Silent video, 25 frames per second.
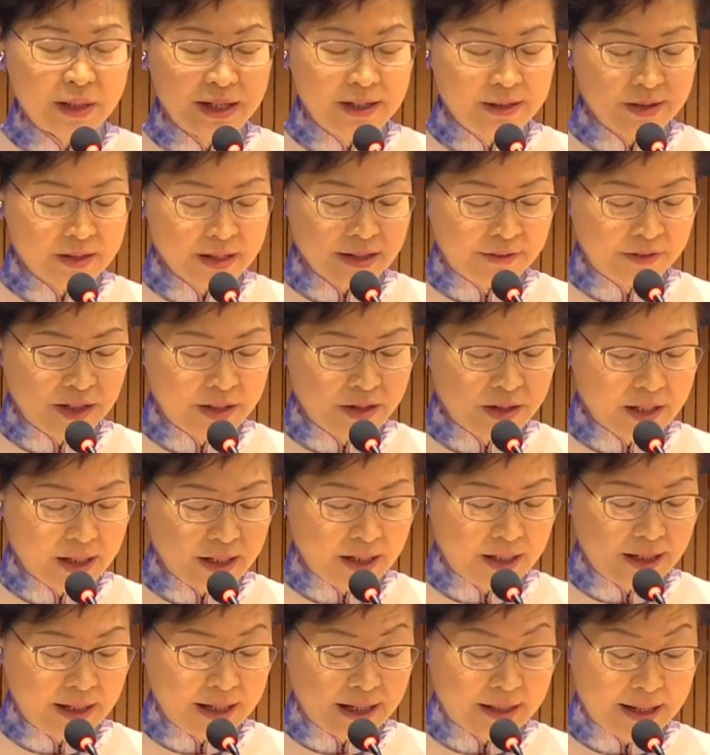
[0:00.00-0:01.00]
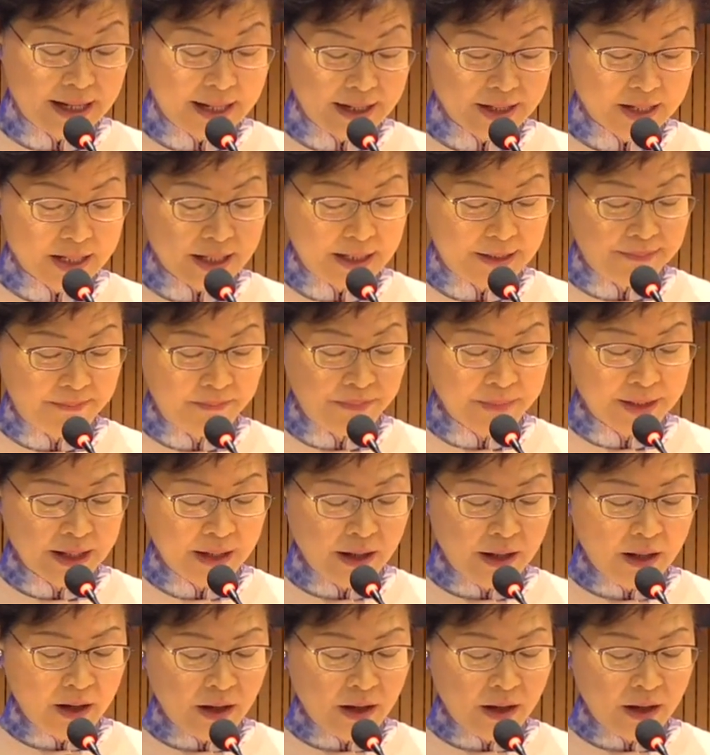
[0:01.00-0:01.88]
2017 and 18,